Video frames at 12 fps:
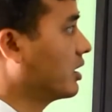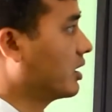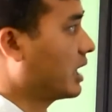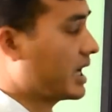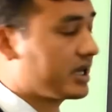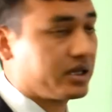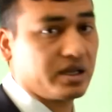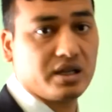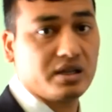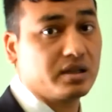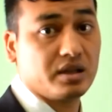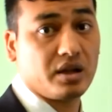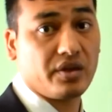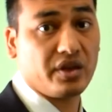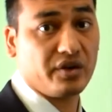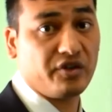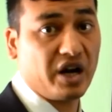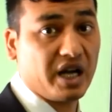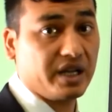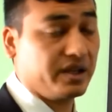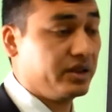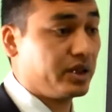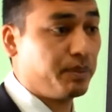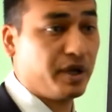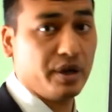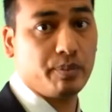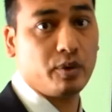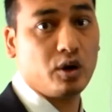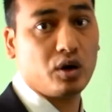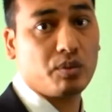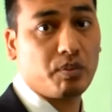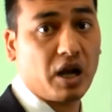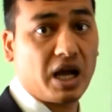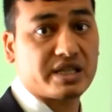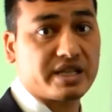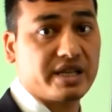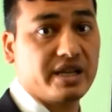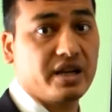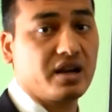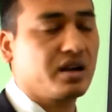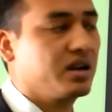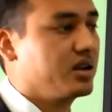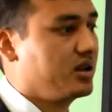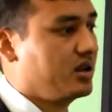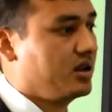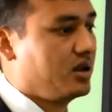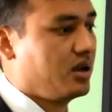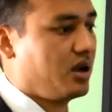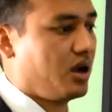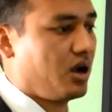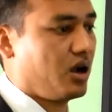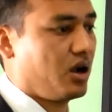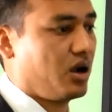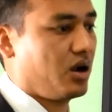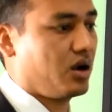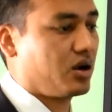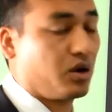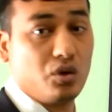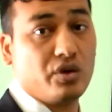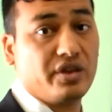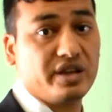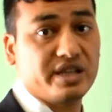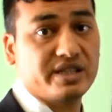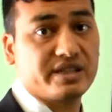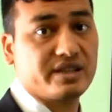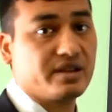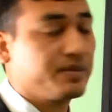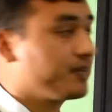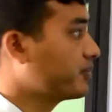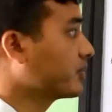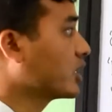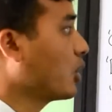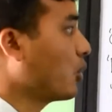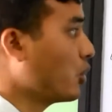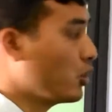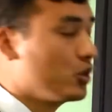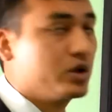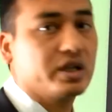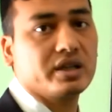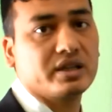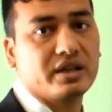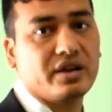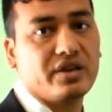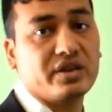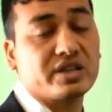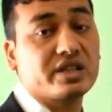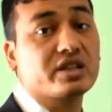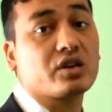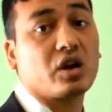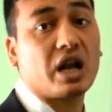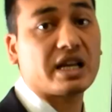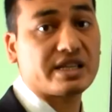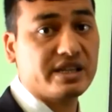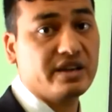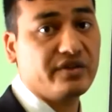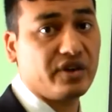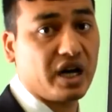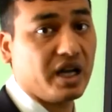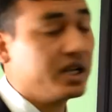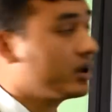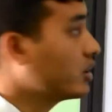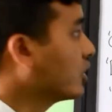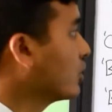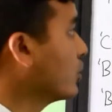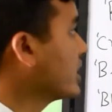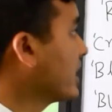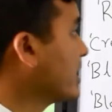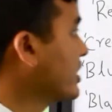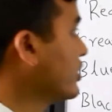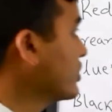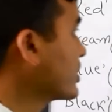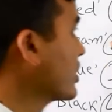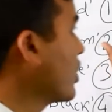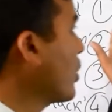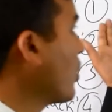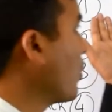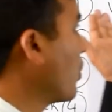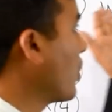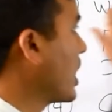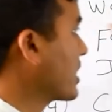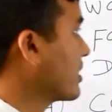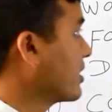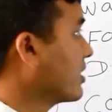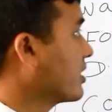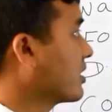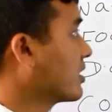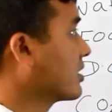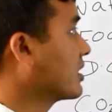like the fire in the paper, plastic, clothes, wood. This is class A fire. We can use water